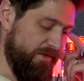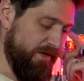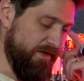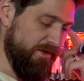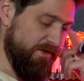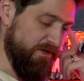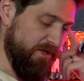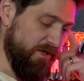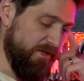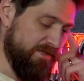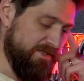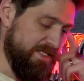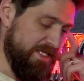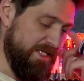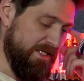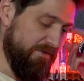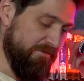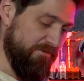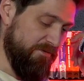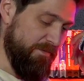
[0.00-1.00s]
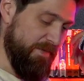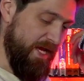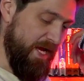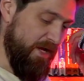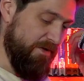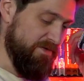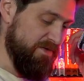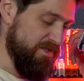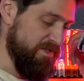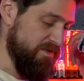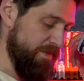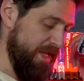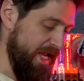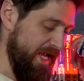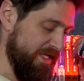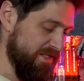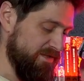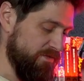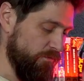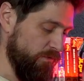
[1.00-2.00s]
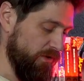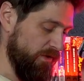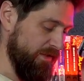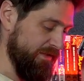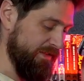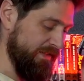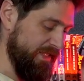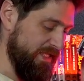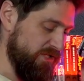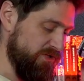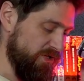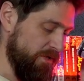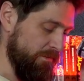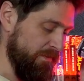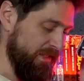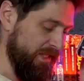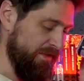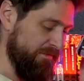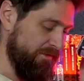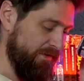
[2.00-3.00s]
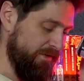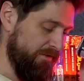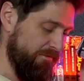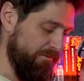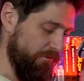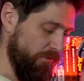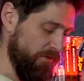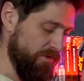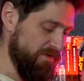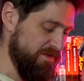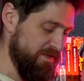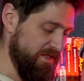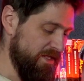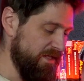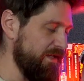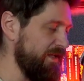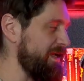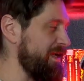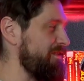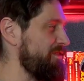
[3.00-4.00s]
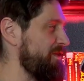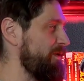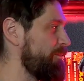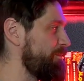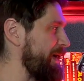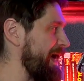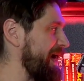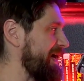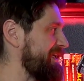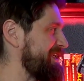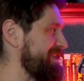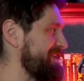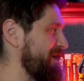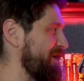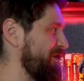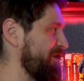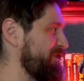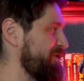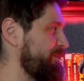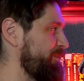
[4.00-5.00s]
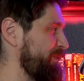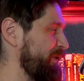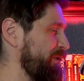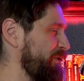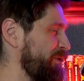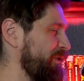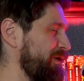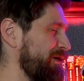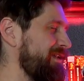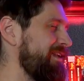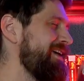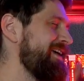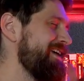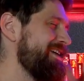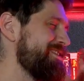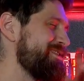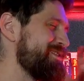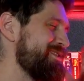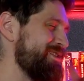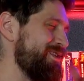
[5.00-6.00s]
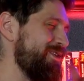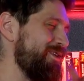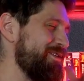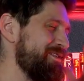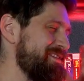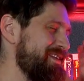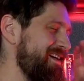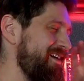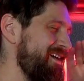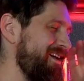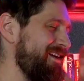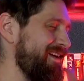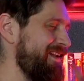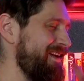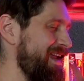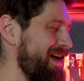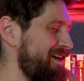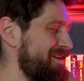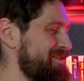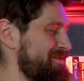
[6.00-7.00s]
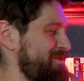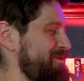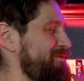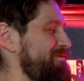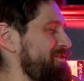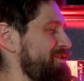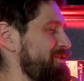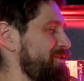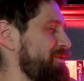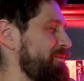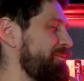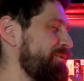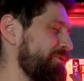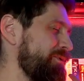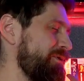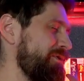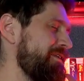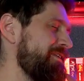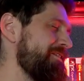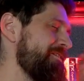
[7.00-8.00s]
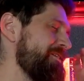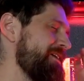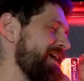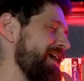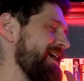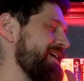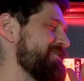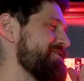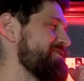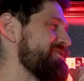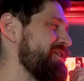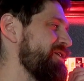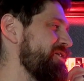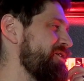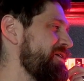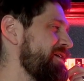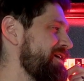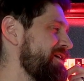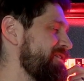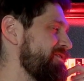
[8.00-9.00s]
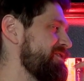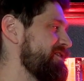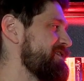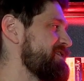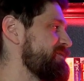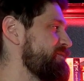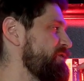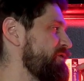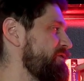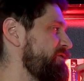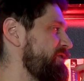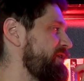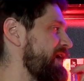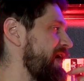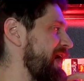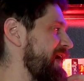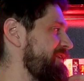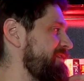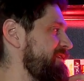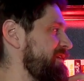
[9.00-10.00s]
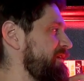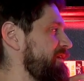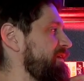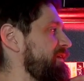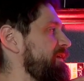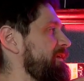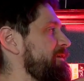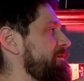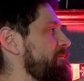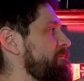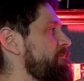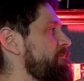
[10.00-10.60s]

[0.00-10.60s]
that a dark secret from the house's past will unleash a malevolent force in the backyard pool. So it's a haunted house movie in a pool. And so this movie, I think,